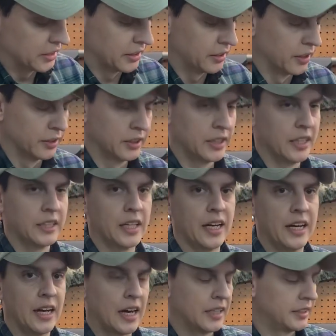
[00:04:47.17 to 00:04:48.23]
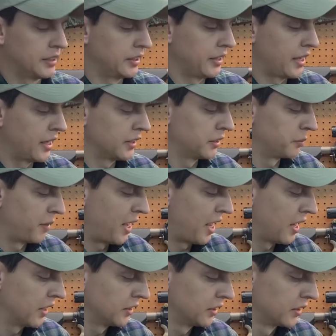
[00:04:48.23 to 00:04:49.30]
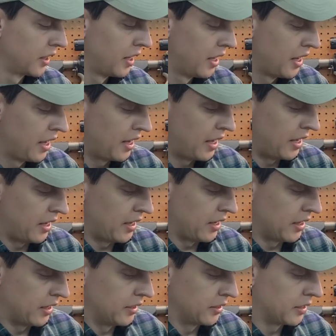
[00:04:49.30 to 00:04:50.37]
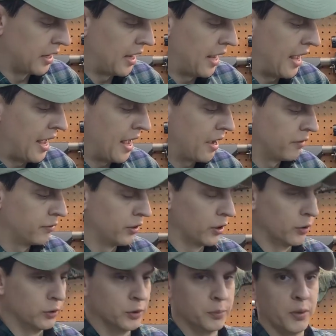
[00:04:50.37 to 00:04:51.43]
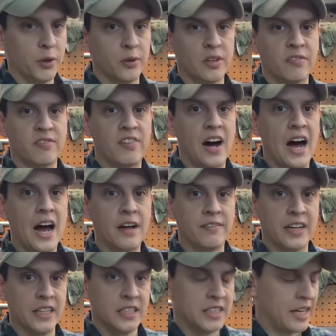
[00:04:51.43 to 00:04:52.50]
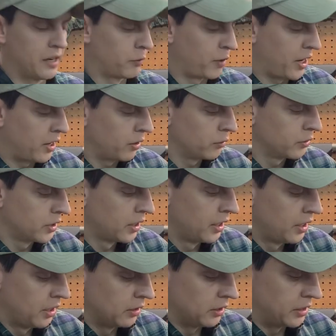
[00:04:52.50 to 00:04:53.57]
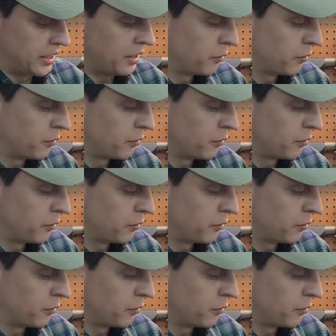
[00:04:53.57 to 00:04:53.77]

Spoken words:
it does take the AICS mags, and I have those both in 5 and 10 round. The 10